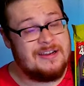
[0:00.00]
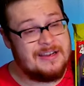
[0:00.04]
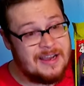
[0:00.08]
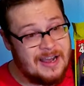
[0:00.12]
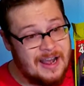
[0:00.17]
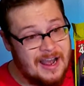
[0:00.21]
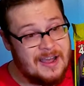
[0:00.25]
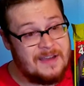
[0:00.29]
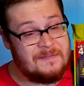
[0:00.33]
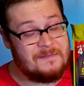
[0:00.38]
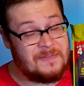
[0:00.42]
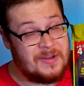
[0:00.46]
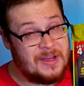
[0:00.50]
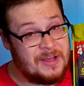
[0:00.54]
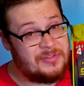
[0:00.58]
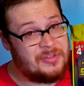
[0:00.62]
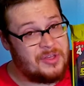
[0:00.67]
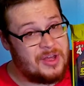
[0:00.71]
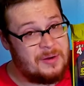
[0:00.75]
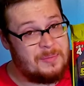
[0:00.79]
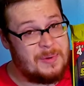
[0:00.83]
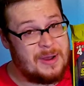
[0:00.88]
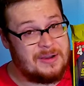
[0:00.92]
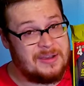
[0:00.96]
I've uh,
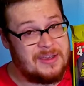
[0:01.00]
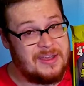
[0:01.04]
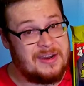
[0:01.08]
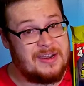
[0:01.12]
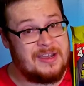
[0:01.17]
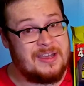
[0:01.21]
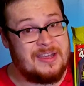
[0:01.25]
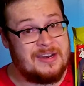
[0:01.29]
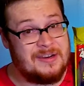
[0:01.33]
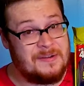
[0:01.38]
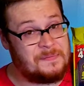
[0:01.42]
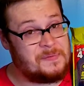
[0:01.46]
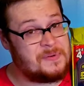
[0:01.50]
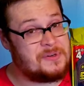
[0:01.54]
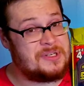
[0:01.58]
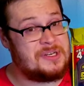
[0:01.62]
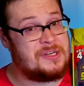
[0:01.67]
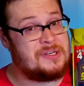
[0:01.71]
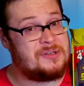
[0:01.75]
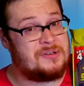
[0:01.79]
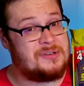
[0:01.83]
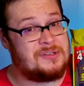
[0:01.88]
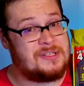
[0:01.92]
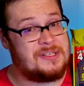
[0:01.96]
thought about getting it, and if there's
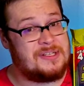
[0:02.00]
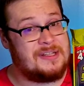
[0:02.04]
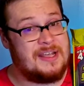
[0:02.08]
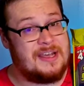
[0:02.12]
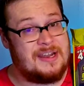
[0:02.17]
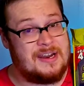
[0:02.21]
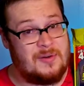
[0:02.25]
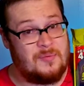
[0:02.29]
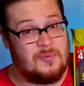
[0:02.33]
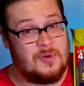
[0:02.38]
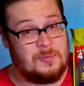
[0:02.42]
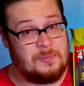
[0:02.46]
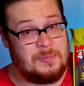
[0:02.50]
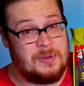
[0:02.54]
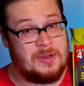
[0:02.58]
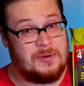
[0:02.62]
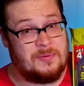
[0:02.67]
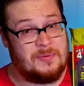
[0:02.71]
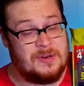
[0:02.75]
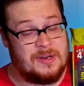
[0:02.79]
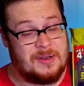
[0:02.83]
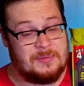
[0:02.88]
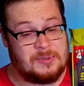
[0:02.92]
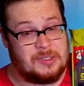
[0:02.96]
interest in that, I will
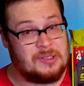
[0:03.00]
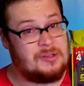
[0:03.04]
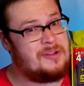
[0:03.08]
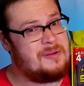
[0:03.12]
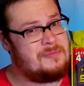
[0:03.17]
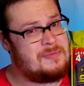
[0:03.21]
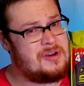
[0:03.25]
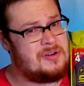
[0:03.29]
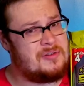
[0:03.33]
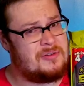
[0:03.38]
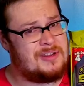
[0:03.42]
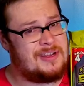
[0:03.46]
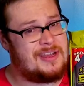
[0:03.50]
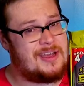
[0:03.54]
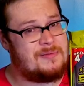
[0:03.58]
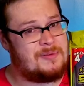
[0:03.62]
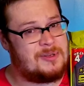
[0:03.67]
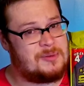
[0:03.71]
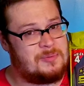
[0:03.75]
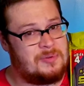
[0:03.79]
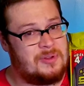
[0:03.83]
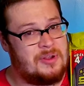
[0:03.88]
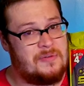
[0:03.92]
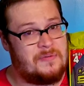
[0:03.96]
pick one up. So let me know in the
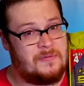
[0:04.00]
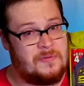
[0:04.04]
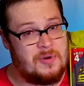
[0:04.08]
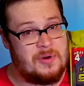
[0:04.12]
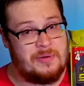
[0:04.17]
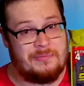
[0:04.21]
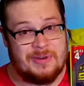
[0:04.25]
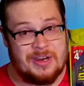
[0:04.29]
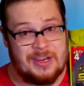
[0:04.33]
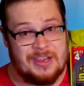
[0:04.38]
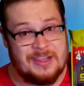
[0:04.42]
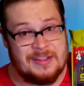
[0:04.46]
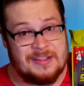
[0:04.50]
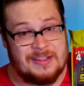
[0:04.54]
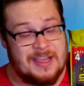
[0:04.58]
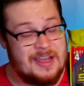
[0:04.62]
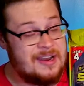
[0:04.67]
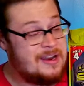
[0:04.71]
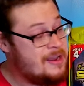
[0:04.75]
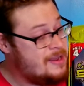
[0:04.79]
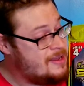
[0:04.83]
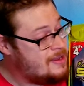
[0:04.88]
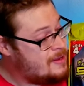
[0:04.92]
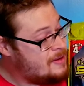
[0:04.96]
comments below if you want me to get
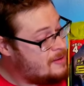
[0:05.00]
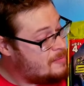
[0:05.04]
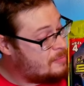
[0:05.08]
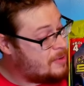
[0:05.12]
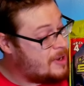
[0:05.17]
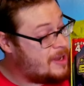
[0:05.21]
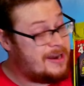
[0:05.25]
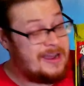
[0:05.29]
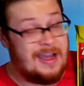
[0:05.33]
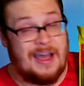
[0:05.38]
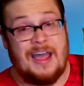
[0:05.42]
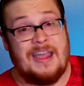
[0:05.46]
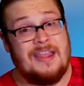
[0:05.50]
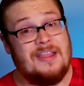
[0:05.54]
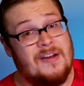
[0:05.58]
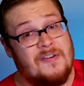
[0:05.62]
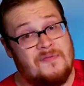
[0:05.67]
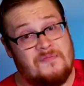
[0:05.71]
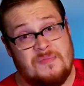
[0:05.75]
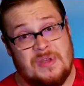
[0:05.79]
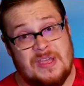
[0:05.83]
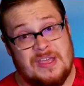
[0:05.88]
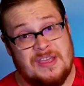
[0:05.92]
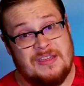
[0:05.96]
that. But I
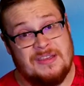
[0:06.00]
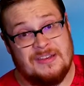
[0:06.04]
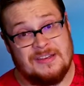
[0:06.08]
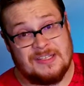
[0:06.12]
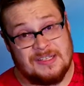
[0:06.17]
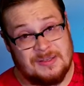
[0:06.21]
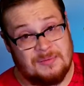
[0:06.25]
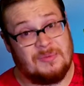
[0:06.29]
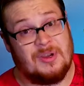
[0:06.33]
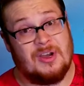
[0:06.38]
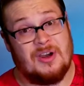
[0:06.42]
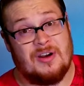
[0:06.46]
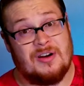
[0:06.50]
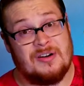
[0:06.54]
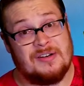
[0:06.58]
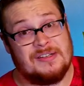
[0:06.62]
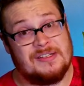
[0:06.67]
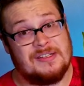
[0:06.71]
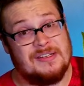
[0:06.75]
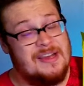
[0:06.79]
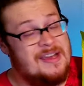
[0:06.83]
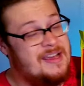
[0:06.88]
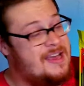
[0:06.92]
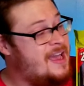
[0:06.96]
love me some
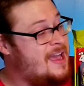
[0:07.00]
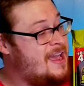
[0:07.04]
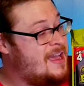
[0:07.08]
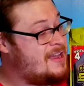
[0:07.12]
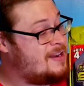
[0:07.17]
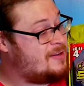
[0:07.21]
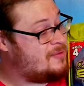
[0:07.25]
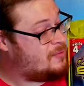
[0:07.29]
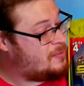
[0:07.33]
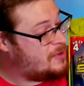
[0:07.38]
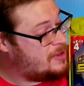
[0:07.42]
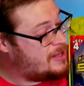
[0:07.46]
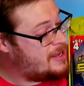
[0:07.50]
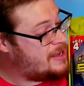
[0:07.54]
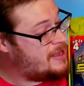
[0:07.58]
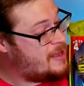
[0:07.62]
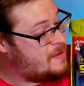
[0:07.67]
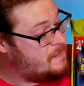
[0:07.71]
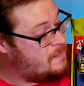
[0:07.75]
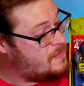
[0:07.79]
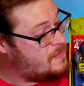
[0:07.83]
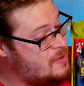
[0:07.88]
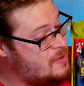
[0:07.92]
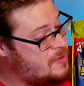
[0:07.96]
cards. And what they
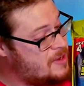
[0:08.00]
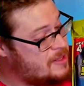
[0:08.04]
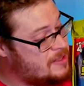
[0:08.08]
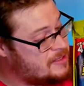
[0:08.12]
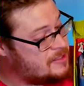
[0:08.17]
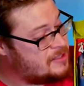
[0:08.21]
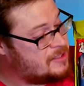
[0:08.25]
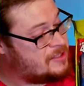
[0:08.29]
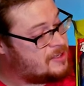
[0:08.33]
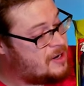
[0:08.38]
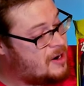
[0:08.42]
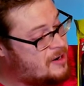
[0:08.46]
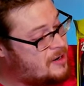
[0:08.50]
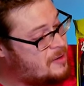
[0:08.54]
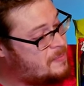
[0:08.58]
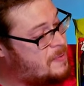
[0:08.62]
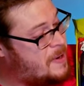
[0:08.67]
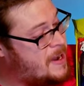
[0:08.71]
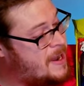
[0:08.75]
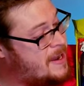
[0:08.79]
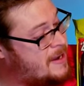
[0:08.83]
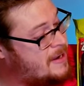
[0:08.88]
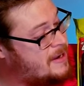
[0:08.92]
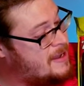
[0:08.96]
give in the starter
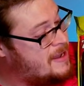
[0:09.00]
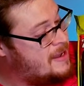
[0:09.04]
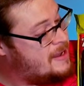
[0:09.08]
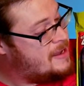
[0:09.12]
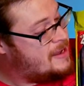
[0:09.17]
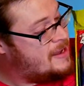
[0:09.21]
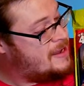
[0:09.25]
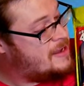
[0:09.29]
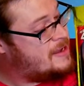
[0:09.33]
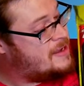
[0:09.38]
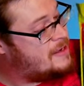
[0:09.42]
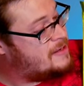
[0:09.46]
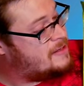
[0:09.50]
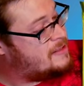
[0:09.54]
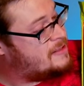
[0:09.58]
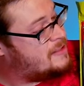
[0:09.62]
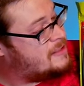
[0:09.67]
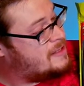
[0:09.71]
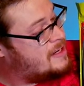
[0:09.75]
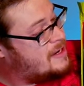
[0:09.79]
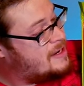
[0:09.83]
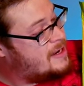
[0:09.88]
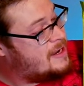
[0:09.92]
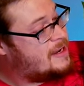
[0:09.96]
pack
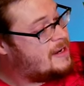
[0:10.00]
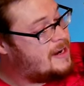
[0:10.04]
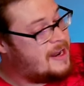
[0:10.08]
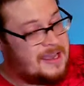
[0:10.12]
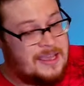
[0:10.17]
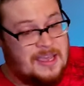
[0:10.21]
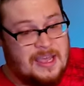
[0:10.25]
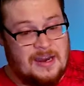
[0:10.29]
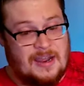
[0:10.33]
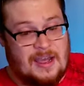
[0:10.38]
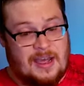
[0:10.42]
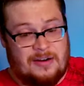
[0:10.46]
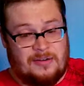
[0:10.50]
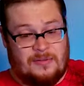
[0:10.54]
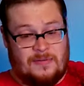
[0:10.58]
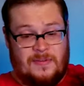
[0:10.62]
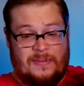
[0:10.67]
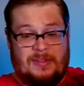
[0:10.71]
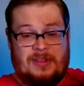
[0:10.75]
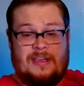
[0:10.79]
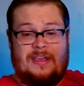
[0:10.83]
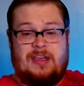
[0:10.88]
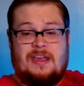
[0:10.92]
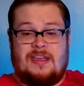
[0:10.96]
is, and I can't, I don't
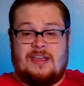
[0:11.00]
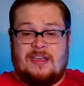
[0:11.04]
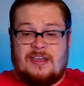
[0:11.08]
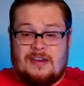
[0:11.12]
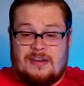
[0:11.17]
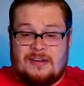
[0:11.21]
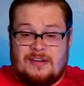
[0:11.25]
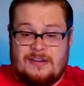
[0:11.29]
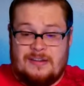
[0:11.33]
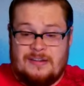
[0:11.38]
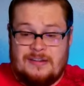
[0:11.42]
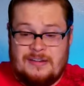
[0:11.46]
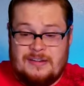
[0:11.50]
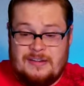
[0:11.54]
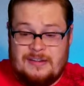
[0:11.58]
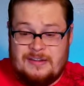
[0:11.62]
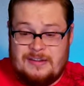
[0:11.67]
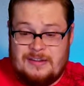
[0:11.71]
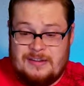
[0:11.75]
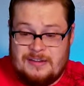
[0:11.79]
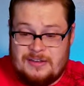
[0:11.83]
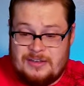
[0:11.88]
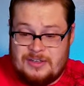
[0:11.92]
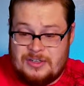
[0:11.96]
think I can
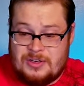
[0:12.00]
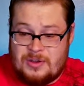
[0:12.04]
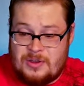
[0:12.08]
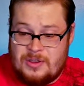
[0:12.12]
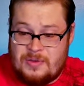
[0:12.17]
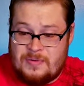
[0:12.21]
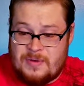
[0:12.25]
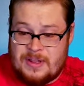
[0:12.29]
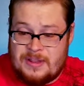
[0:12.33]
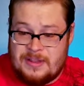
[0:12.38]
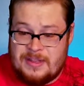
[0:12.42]
show you on